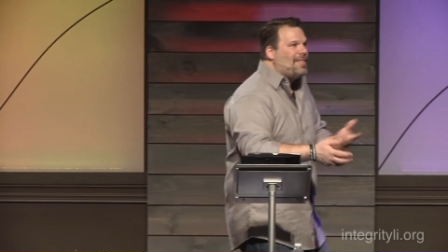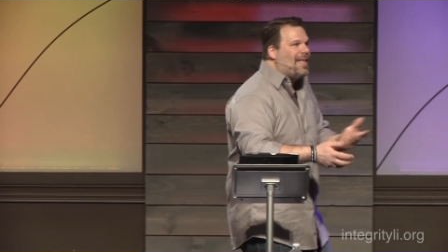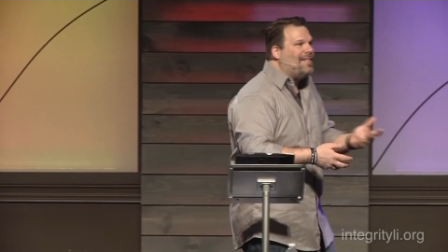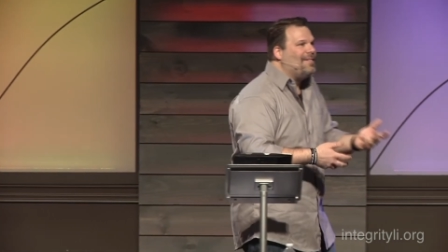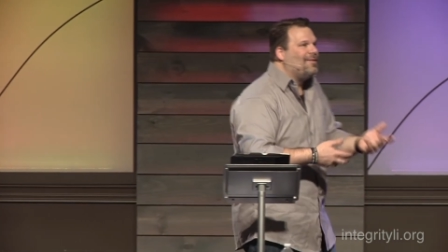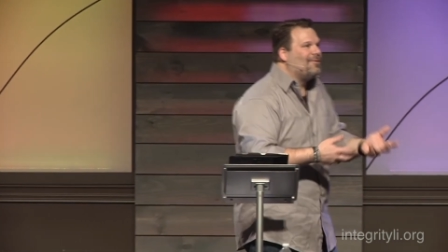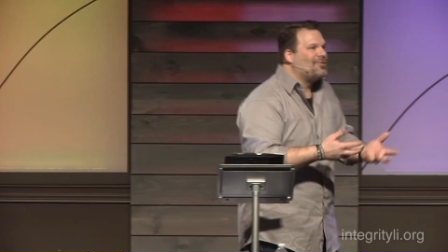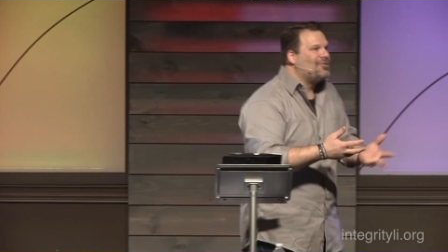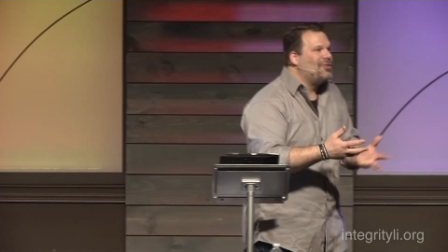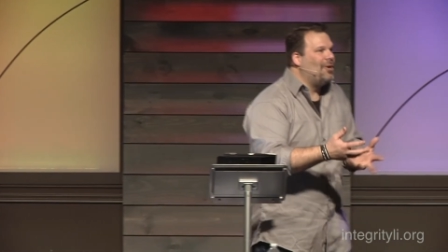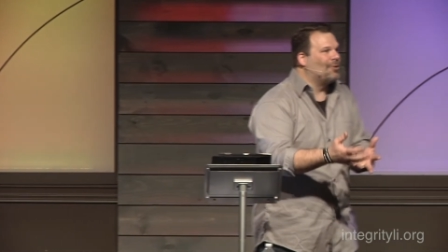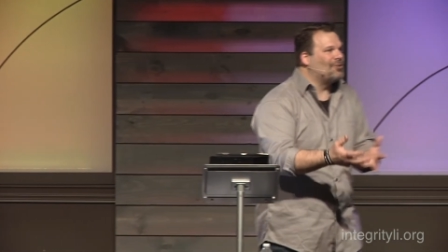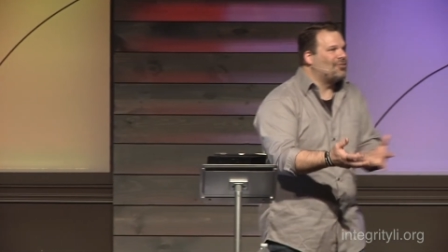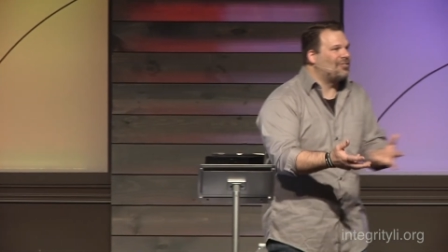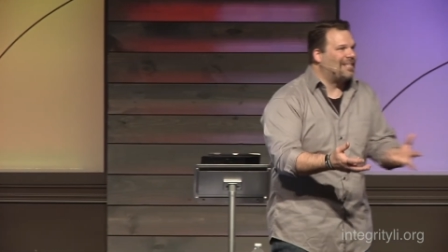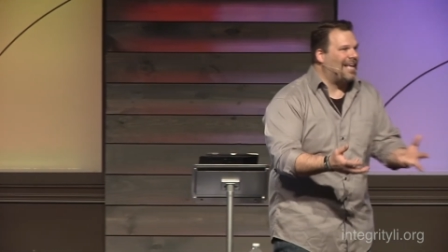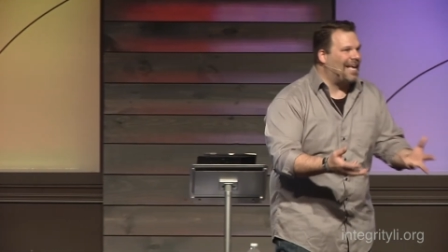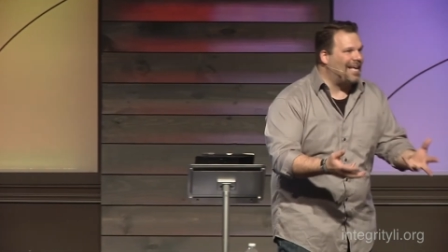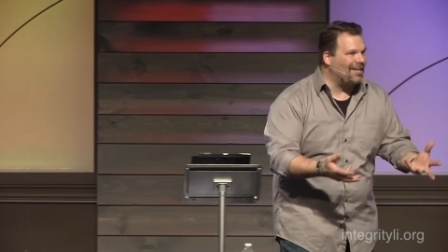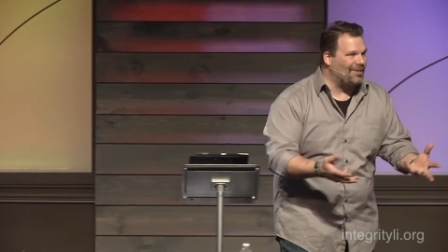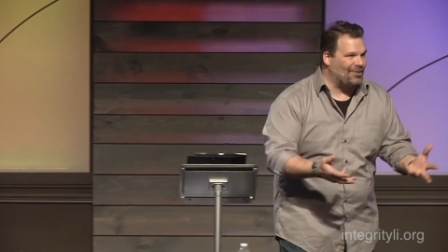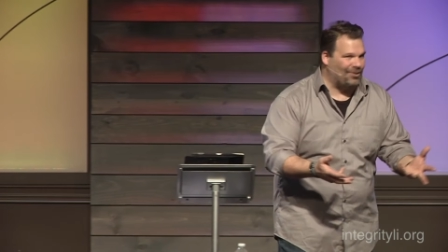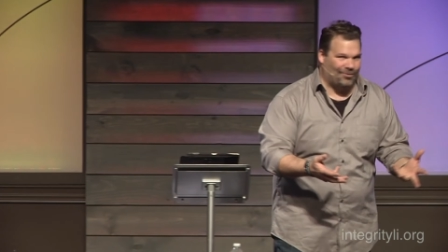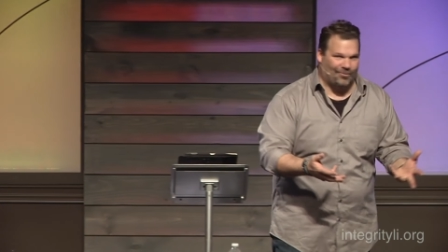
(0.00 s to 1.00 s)
then there's no
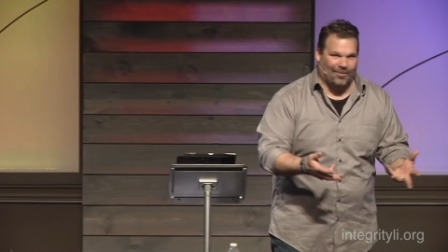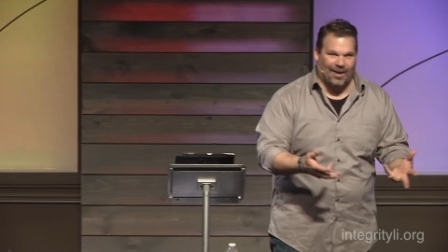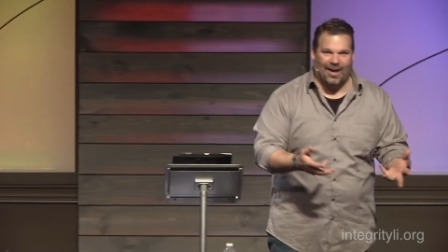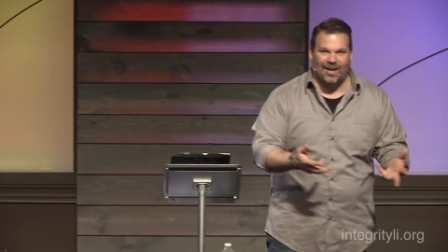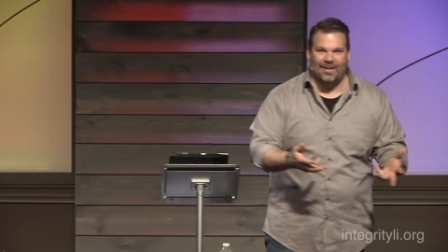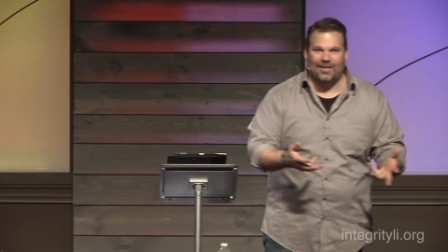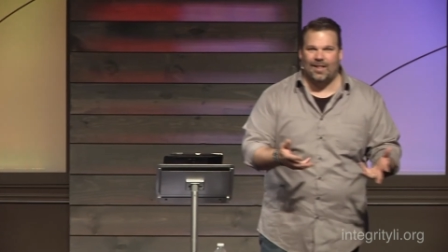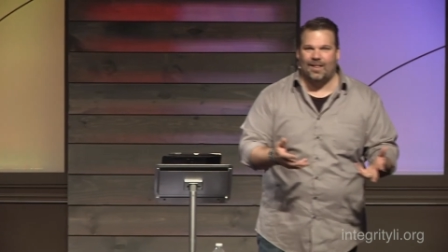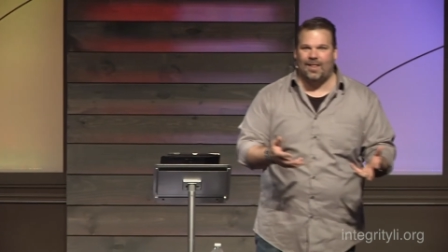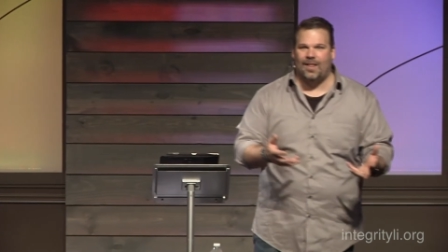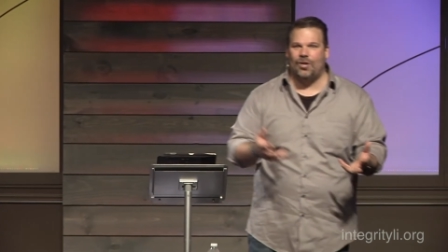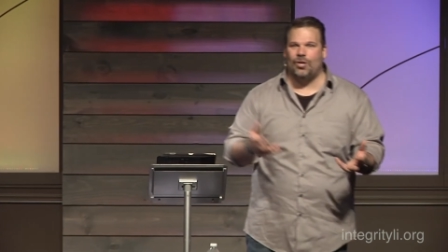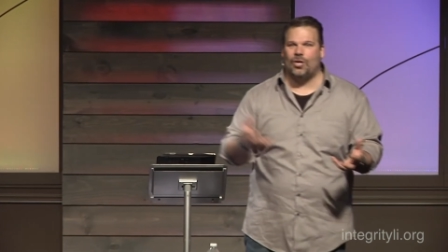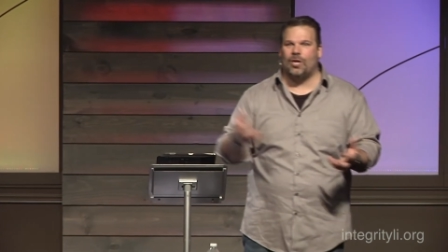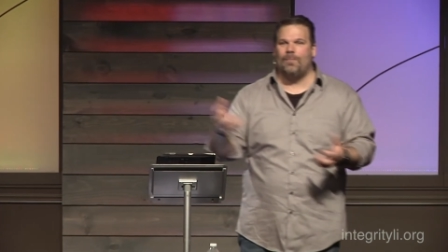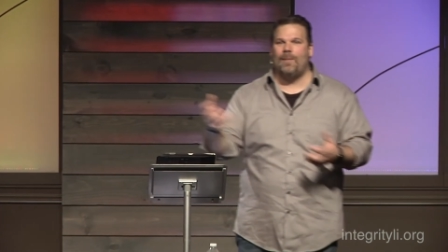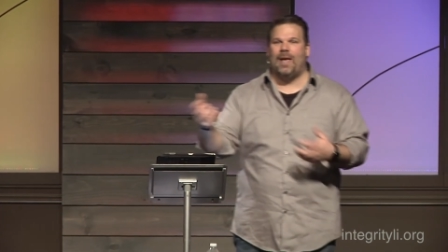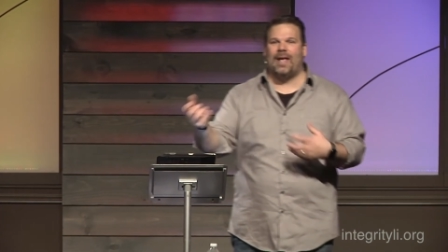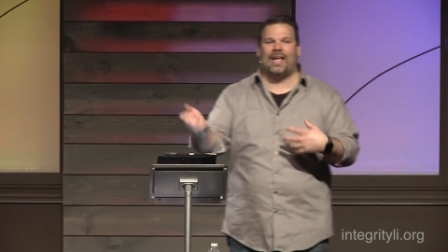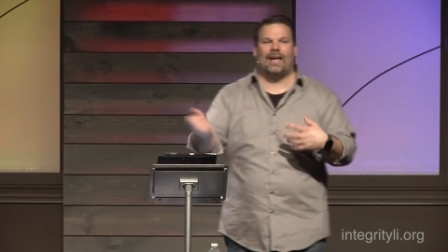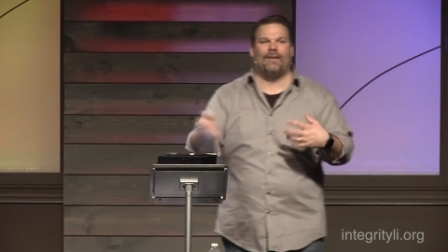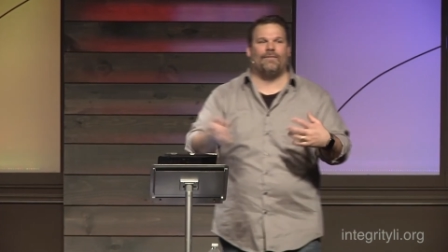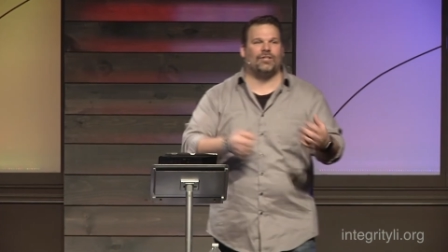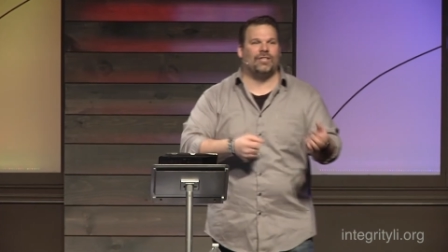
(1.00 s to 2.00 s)
standard, right? then you can
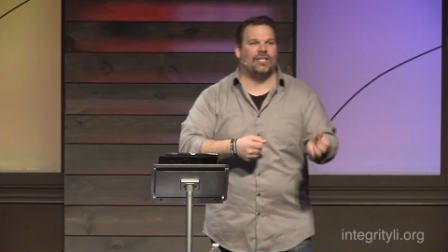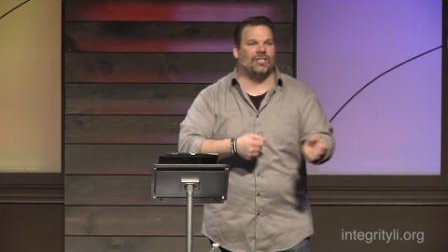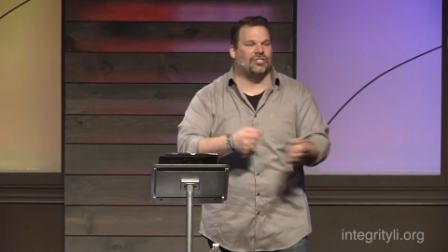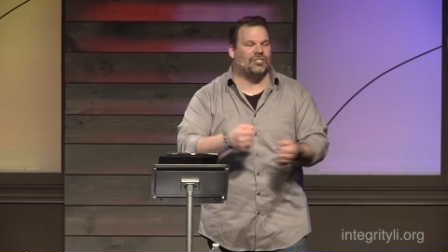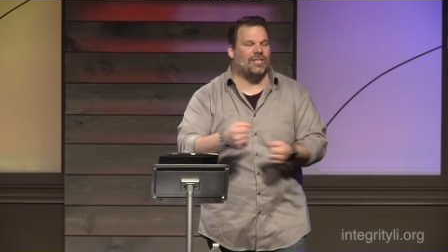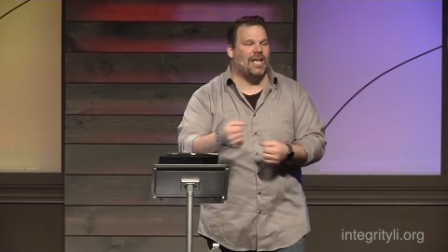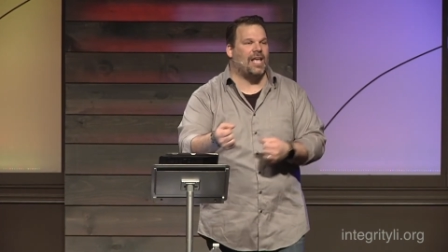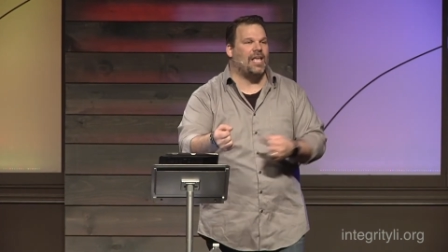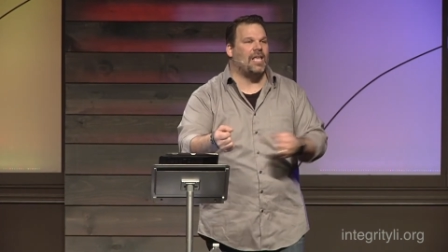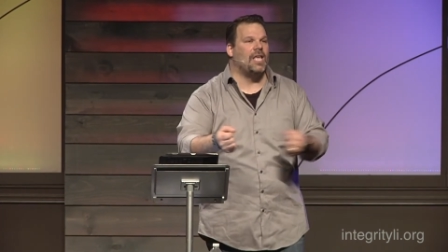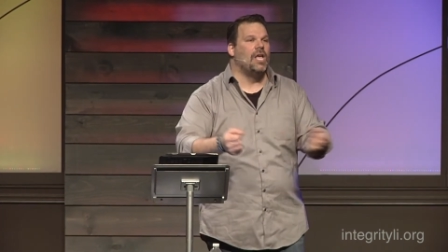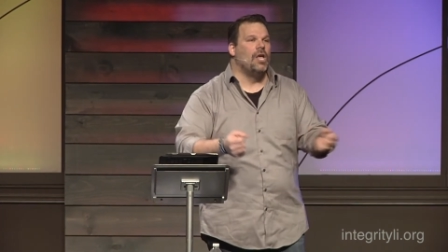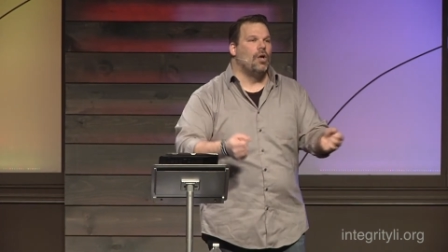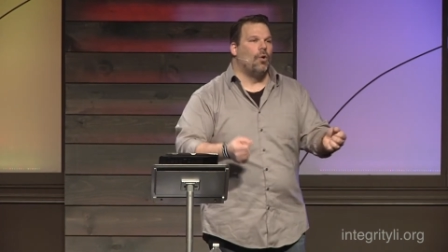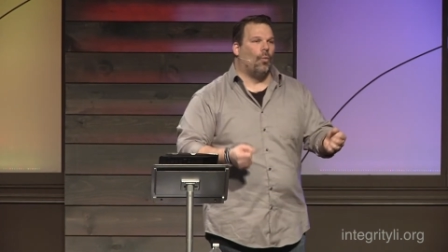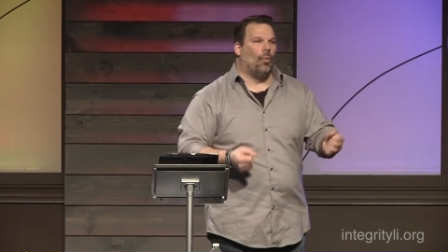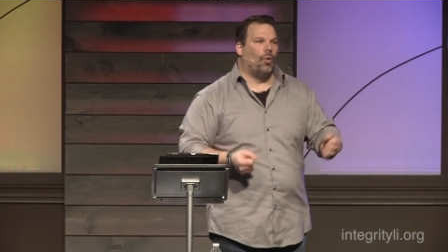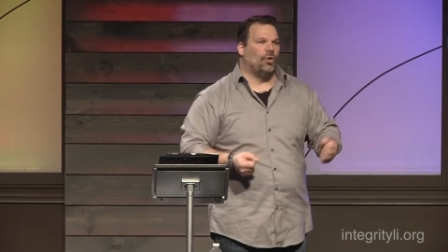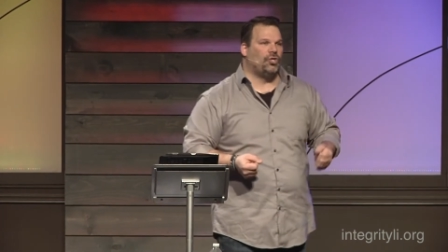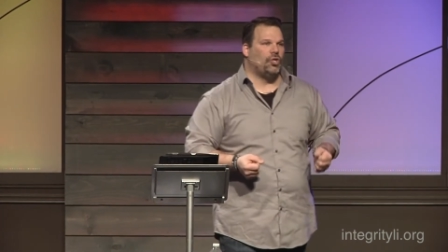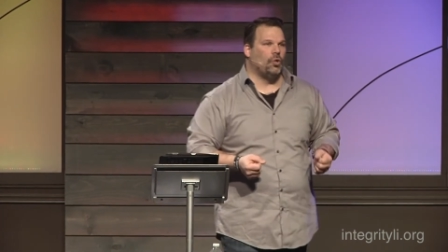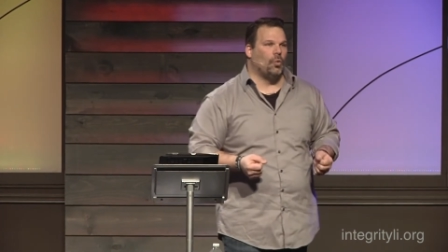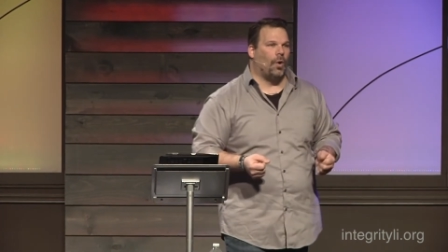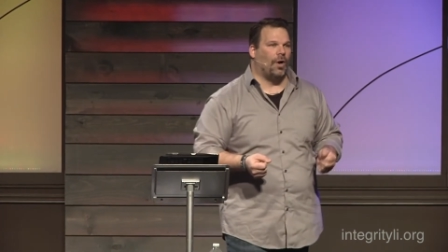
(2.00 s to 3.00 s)
make everything say
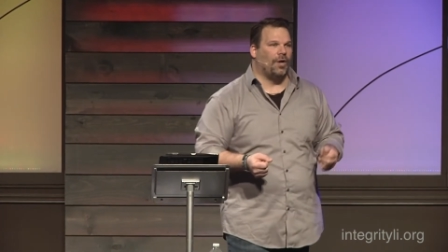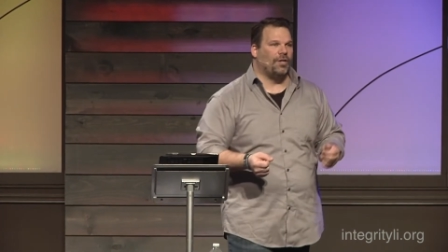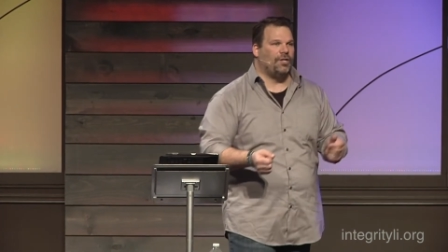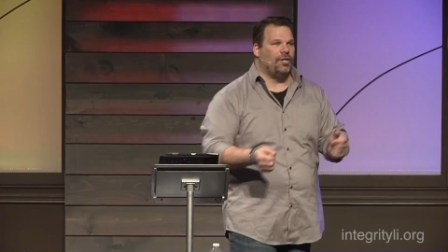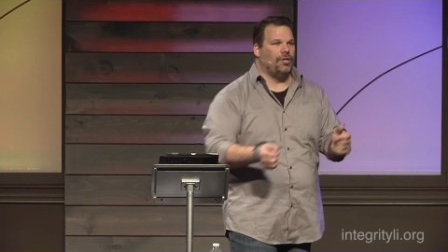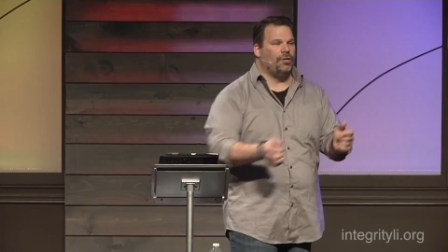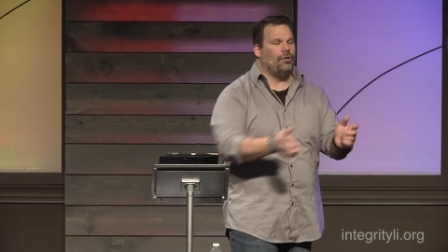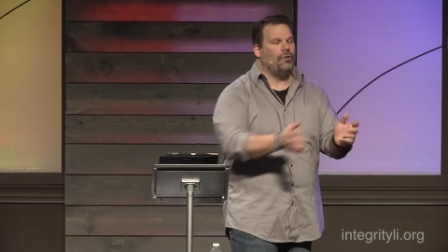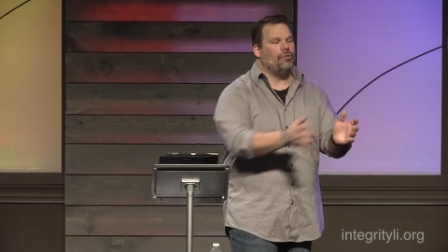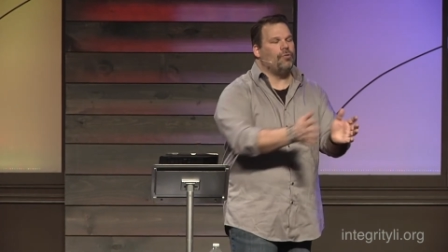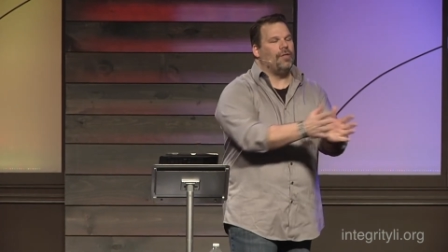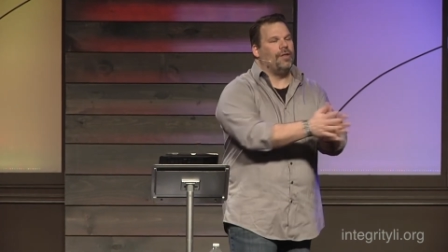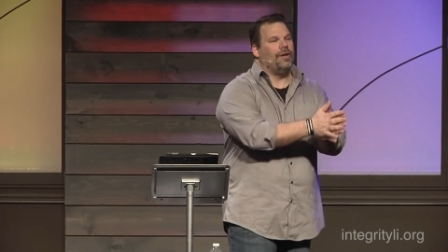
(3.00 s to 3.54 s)
what you want it to do.